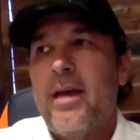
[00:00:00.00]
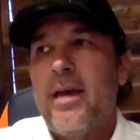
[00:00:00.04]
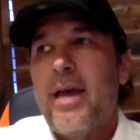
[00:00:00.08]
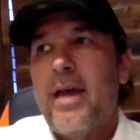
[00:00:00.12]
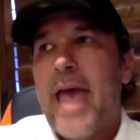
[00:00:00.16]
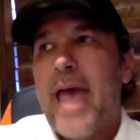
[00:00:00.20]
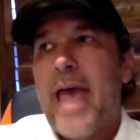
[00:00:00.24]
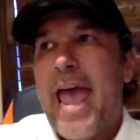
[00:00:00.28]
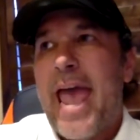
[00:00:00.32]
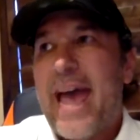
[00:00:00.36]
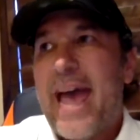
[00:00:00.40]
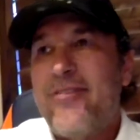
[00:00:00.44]

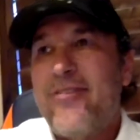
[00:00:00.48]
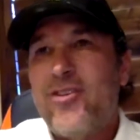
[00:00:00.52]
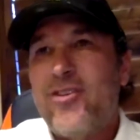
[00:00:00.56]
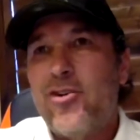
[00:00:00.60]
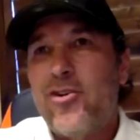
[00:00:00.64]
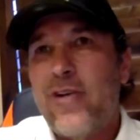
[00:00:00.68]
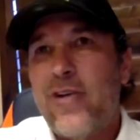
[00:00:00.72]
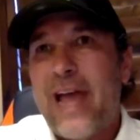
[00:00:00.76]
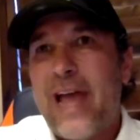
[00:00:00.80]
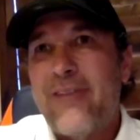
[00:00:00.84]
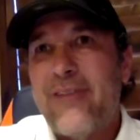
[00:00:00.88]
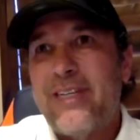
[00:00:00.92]
After
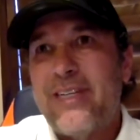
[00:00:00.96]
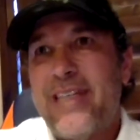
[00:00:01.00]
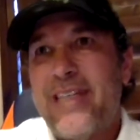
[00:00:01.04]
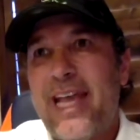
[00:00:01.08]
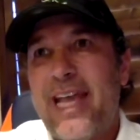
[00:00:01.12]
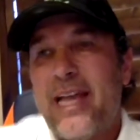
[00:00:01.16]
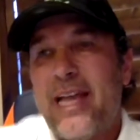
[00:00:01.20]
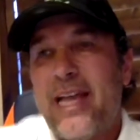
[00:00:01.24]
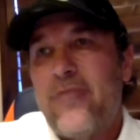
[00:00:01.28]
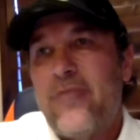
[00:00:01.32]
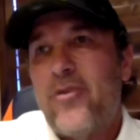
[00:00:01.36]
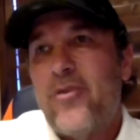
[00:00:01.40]
having
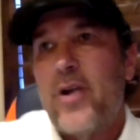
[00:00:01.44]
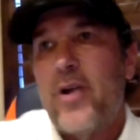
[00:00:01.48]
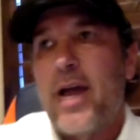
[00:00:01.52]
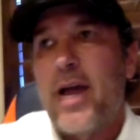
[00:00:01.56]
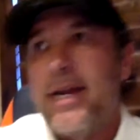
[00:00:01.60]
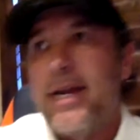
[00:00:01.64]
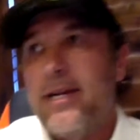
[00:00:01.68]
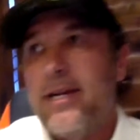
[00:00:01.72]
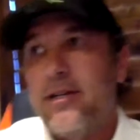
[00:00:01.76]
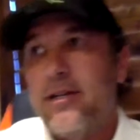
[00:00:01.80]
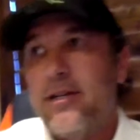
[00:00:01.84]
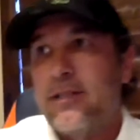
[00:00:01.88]
taken it for 9
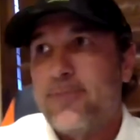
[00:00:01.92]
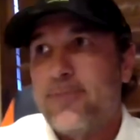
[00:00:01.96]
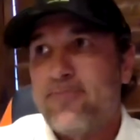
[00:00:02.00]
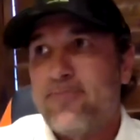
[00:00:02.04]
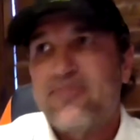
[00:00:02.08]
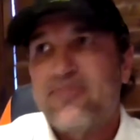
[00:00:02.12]
years,